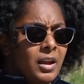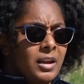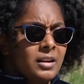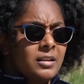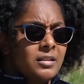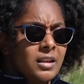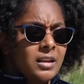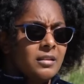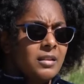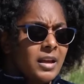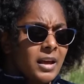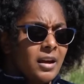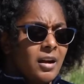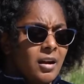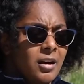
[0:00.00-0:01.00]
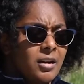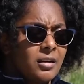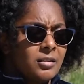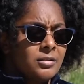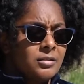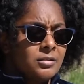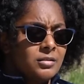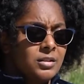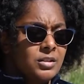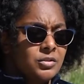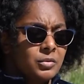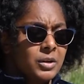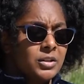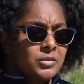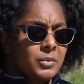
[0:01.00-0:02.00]
anything that our
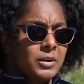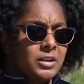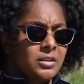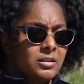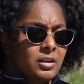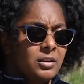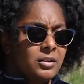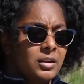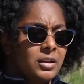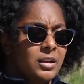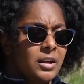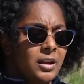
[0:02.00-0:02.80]
Detroit 2030